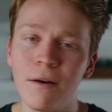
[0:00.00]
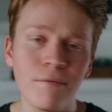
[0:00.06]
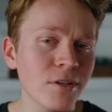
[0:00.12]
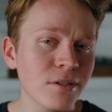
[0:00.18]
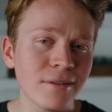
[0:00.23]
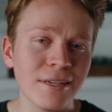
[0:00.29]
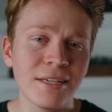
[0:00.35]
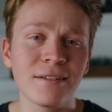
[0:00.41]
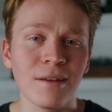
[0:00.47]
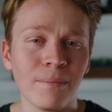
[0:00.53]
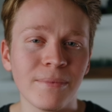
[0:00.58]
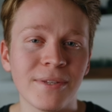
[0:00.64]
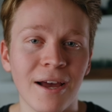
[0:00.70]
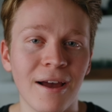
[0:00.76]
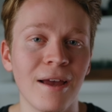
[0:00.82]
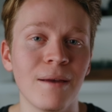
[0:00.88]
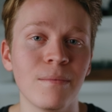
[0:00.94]
obviously
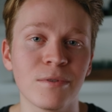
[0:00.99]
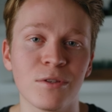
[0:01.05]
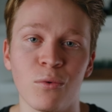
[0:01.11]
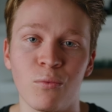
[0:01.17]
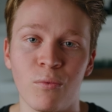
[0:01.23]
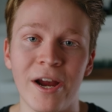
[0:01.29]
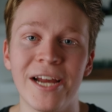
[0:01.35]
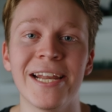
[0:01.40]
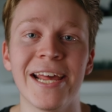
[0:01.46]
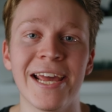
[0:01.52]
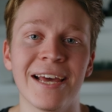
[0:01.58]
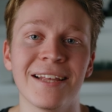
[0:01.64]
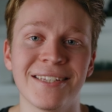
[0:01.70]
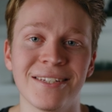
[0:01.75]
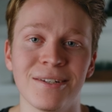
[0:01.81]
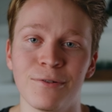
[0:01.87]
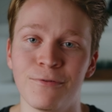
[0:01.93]
sometimes the right
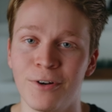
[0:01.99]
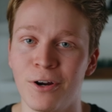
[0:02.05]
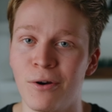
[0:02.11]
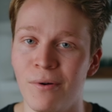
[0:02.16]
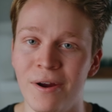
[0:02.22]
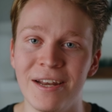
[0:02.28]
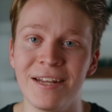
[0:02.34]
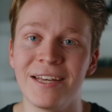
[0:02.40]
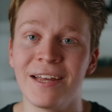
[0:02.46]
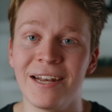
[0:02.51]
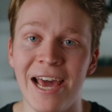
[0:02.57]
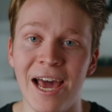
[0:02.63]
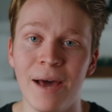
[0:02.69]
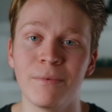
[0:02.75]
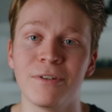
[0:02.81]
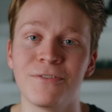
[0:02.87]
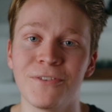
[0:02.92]
answer for creating an
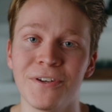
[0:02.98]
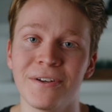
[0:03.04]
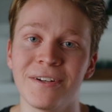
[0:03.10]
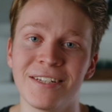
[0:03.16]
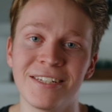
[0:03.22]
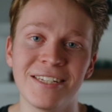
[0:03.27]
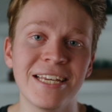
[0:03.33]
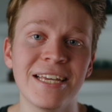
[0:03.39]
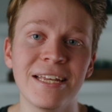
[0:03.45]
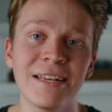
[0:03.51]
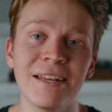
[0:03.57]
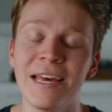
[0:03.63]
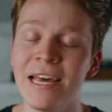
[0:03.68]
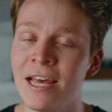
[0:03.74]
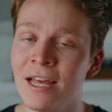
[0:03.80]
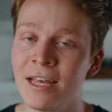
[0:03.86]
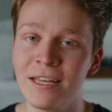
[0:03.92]
atmosphere in a
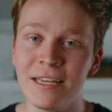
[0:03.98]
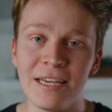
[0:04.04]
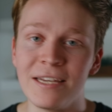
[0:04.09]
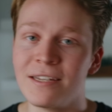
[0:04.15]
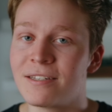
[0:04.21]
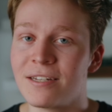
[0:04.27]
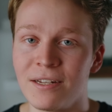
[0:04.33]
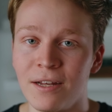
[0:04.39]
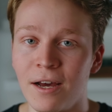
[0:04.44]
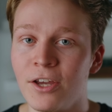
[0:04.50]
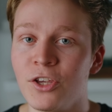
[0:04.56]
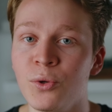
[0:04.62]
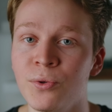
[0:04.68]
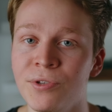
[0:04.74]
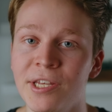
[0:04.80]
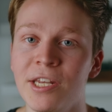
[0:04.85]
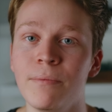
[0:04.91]
scene is to not
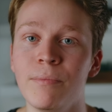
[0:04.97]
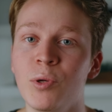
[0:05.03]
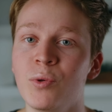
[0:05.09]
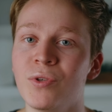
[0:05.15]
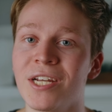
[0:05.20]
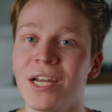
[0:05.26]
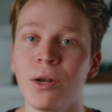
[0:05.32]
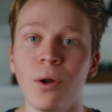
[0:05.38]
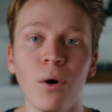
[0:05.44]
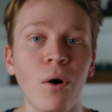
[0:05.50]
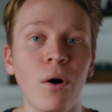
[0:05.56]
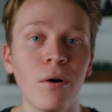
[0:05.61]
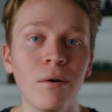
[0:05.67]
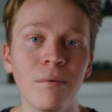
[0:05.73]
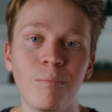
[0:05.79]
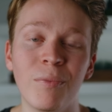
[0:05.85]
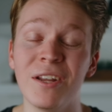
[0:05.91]
use any music at
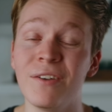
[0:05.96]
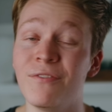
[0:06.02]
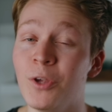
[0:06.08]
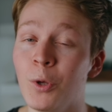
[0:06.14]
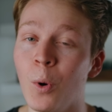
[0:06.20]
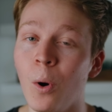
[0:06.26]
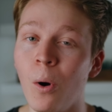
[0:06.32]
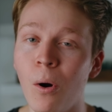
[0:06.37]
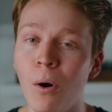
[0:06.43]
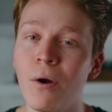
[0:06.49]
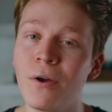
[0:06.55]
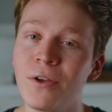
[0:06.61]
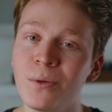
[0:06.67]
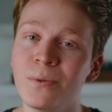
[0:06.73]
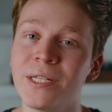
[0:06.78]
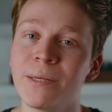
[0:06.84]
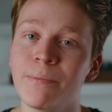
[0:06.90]
all, but if you are
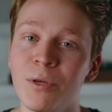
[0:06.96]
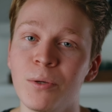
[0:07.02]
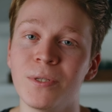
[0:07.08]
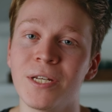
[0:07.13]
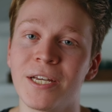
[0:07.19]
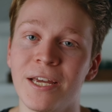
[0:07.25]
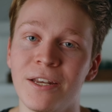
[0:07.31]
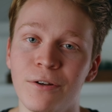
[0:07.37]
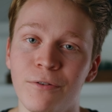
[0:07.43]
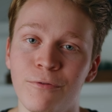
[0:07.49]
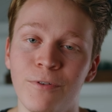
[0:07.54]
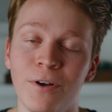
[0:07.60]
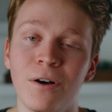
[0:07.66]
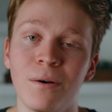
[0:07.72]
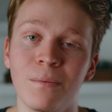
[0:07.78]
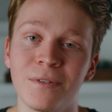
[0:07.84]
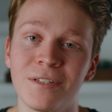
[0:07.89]
using music in your
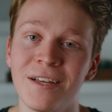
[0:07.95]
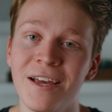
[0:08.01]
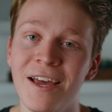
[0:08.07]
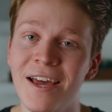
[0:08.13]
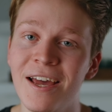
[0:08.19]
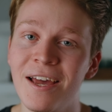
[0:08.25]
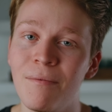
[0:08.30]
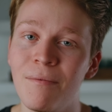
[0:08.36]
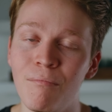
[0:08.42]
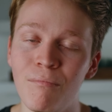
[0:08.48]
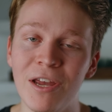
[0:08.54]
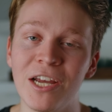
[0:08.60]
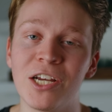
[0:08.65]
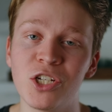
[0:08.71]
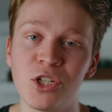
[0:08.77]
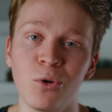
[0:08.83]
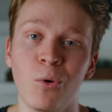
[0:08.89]
films,
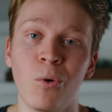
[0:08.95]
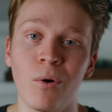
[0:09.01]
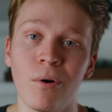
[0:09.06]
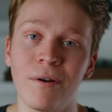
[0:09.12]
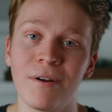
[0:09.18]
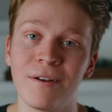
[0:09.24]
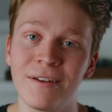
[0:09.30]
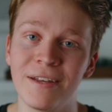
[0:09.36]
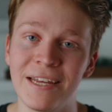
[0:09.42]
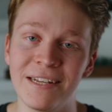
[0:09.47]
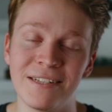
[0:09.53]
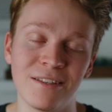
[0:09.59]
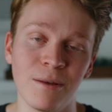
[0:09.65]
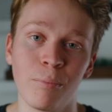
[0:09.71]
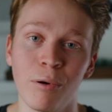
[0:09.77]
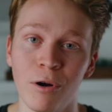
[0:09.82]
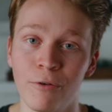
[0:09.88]
make sure it's
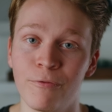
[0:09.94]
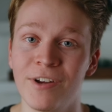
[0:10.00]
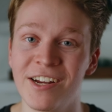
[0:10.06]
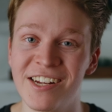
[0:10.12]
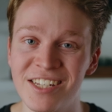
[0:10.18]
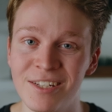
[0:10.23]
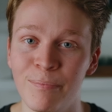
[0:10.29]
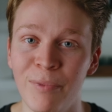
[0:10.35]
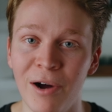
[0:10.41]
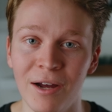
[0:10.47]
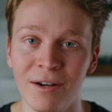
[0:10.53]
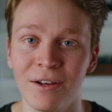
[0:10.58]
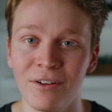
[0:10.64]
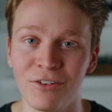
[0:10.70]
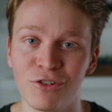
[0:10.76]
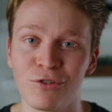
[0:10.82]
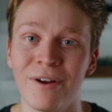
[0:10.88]
the perfect
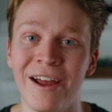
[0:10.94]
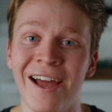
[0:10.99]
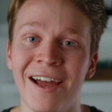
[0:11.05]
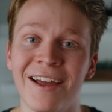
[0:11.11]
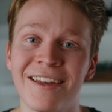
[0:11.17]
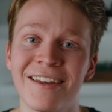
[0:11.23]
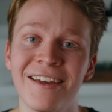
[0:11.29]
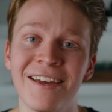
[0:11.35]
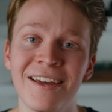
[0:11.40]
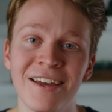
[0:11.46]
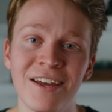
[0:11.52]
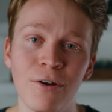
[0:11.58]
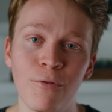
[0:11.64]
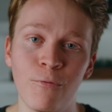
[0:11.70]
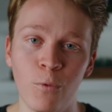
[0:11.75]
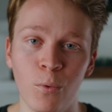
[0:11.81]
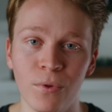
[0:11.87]
spot-on track
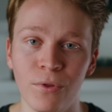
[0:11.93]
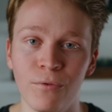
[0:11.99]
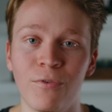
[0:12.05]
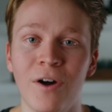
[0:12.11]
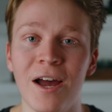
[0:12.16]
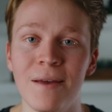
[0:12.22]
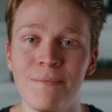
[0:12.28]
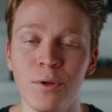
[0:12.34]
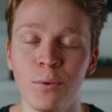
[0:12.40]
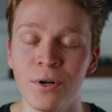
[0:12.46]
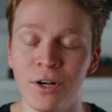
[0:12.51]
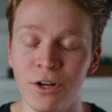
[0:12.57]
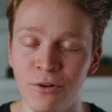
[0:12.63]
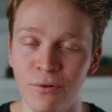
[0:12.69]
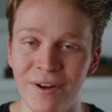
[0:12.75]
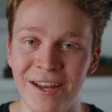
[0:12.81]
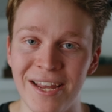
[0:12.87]
for the vibe you
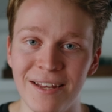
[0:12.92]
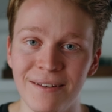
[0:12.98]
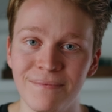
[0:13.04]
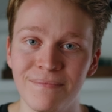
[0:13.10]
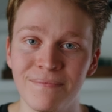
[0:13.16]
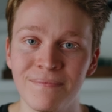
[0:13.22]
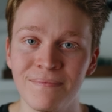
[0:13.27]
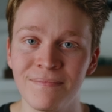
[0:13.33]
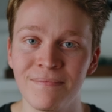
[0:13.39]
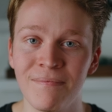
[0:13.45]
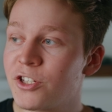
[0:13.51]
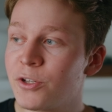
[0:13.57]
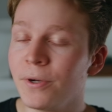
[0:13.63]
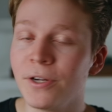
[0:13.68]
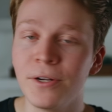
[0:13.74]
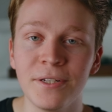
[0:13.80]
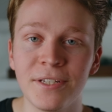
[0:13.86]
want to create. And this is
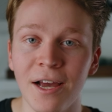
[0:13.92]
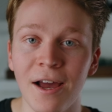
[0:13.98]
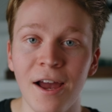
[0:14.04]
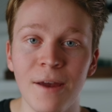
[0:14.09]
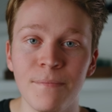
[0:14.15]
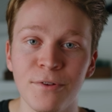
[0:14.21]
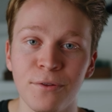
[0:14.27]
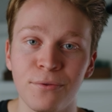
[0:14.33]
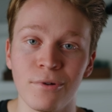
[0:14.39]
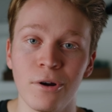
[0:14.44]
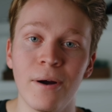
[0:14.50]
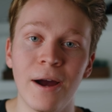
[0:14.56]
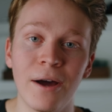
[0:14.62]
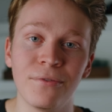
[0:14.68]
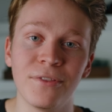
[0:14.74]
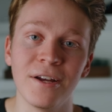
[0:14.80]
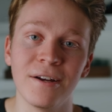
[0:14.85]
also a good time to throw
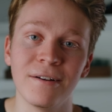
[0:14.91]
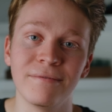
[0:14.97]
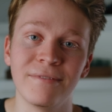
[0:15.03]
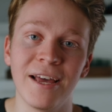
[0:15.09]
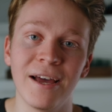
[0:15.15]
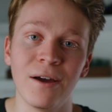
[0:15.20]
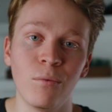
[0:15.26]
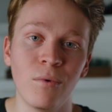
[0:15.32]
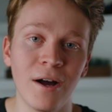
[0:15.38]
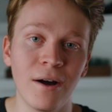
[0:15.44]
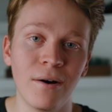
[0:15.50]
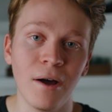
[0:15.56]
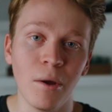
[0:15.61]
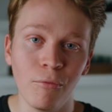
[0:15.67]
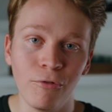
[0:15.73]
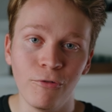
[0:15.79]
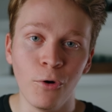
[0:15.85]
out there that while
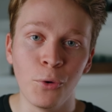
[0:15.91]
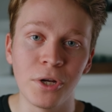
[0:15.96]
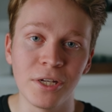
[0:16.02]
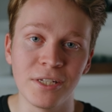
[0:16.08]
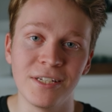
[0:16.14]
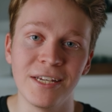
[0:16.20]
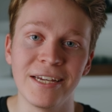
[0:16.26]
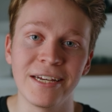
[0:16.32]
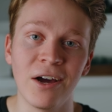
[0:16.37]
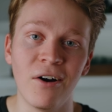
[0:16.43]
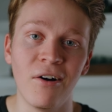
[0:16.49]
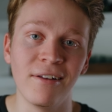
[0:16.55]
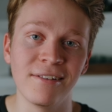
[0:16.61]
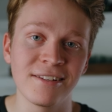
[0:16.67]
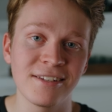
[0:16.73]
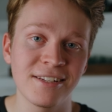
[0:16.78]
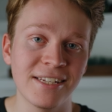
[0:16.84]
I'm focusing
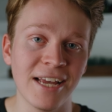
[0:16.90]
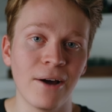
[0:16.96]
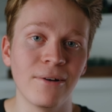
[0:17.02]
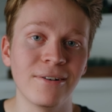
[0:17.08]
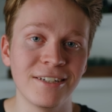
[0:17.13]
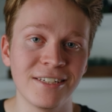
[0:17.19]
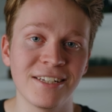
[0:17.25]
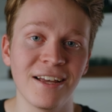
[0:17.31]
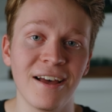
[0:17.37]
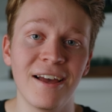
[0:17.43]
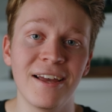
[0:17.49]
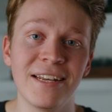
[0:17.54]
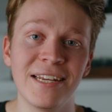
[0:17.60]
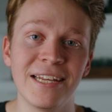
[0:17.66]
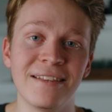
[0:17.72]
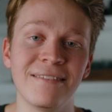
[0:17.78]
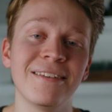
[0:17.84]
on sound
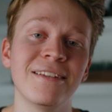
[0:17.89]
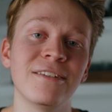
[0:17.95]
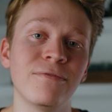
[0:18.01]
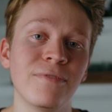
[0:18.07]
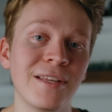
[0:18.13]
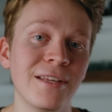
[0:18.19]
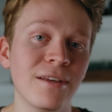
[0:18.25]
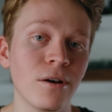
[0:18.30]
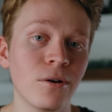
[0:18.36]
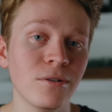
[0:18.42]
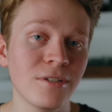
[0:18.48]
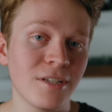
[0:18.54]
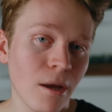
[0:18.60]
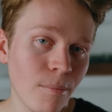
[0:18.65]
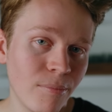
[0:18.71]
design in these videos,